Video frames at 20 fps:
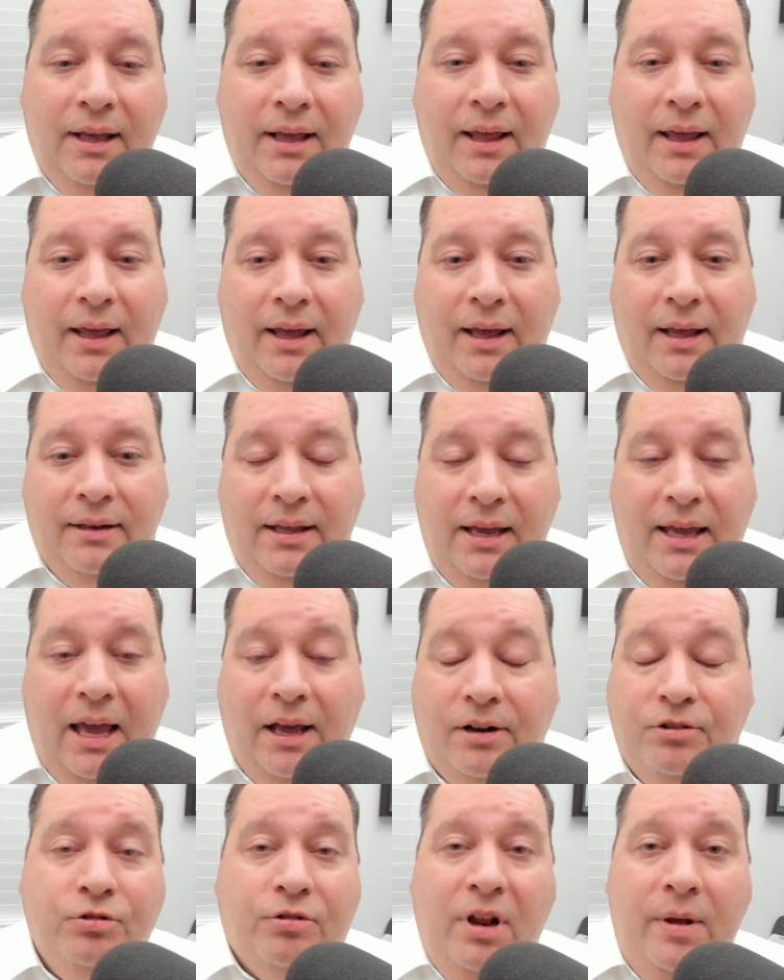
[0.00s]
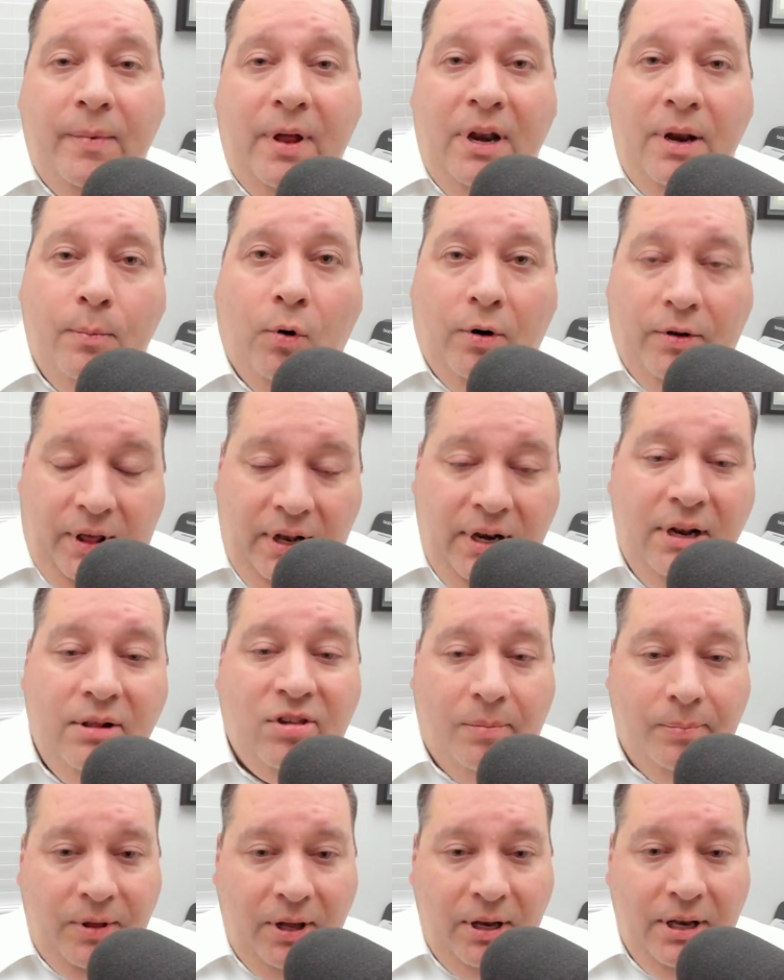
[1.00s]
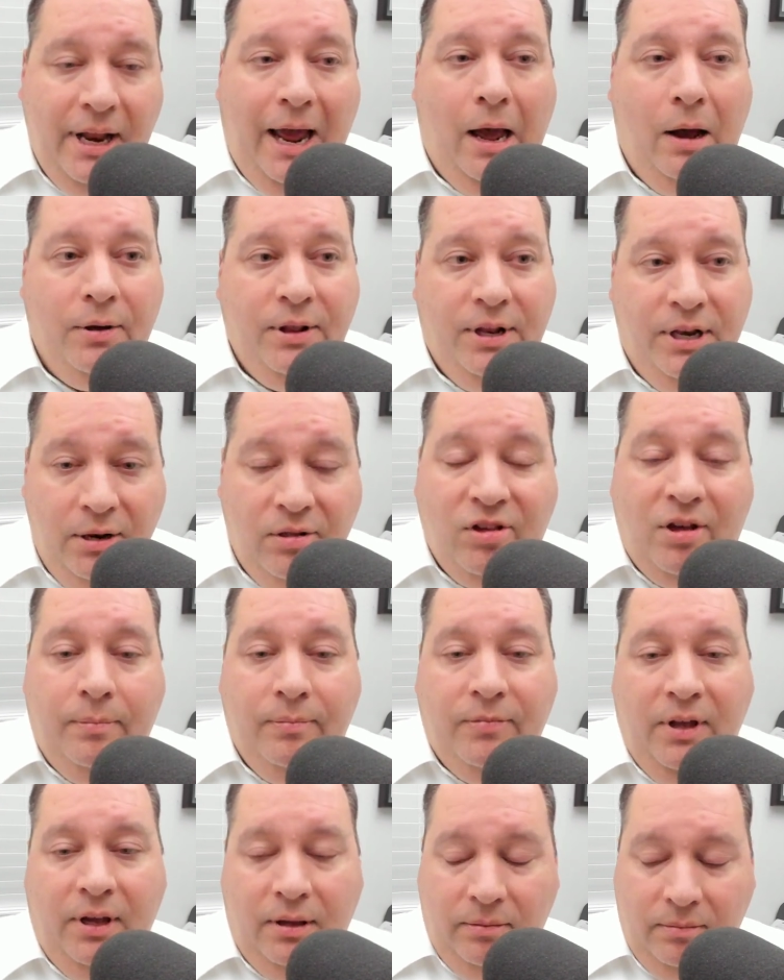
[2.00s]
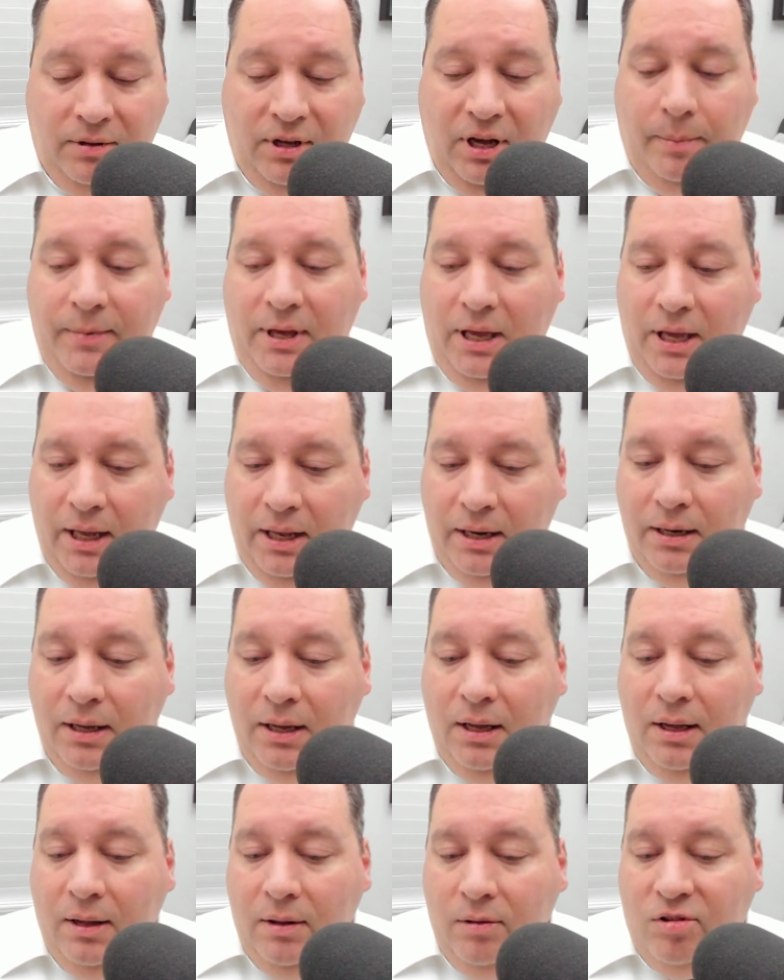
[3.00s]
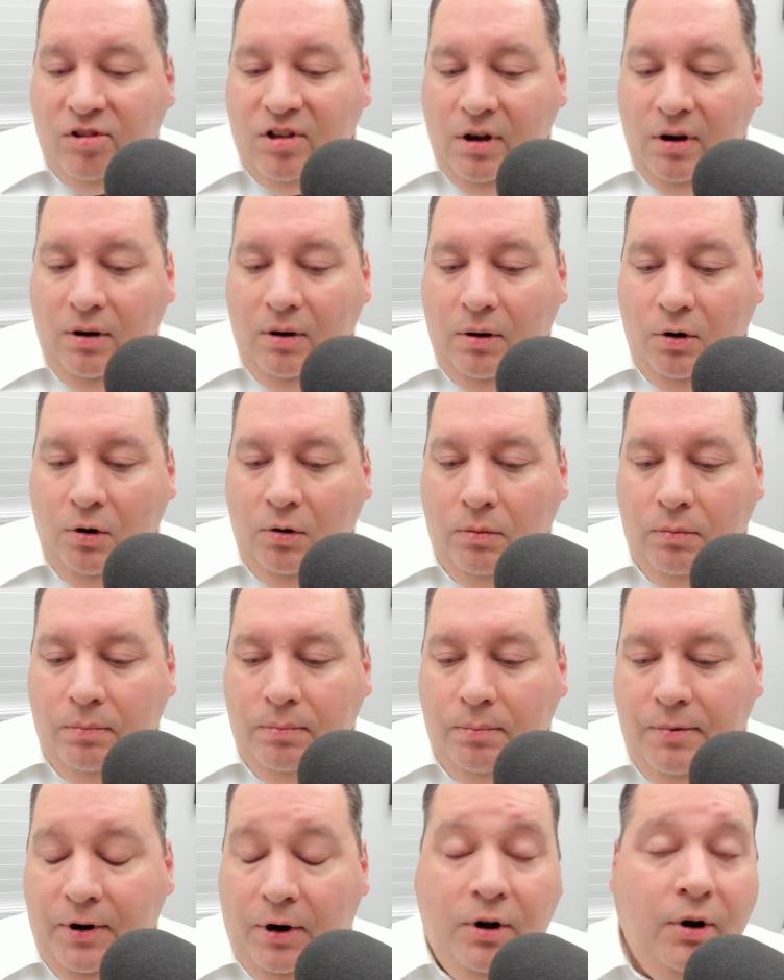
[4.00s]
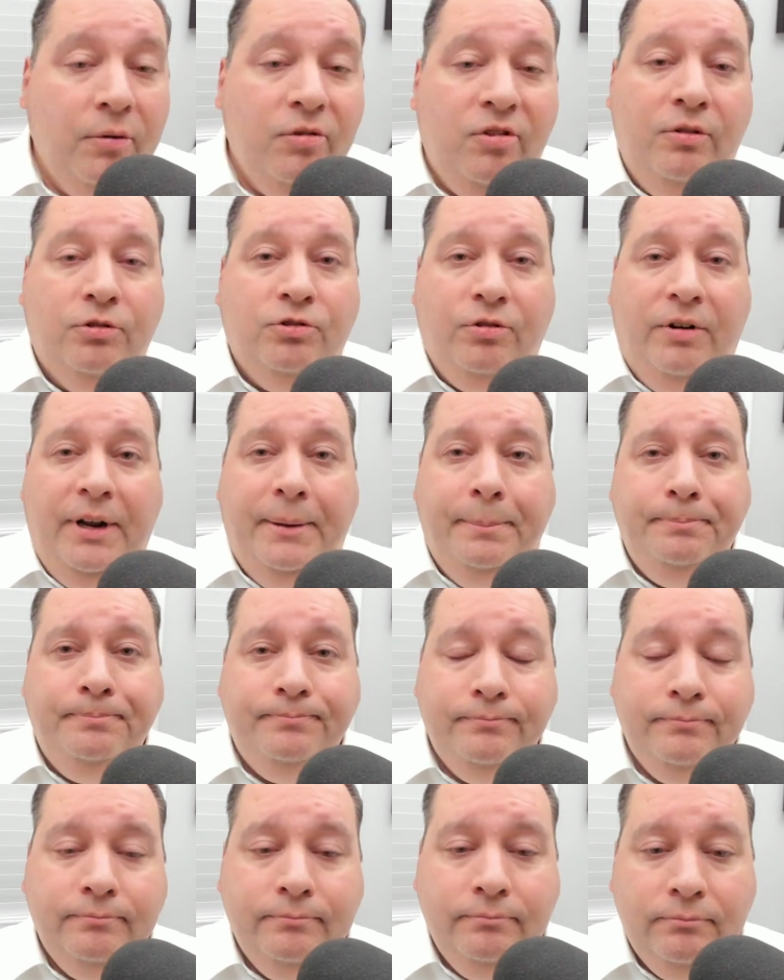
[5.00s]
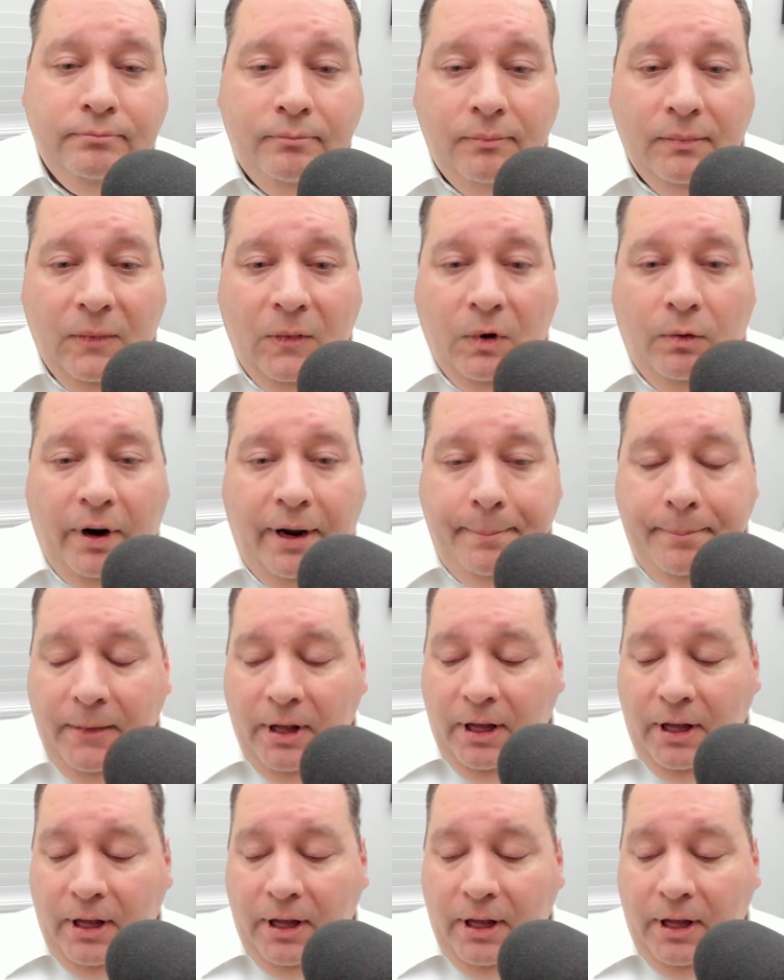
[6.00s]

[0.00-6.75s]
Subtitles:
And they can't dream anymore. They need something now, and they need something coming in. So there goes their dream, right?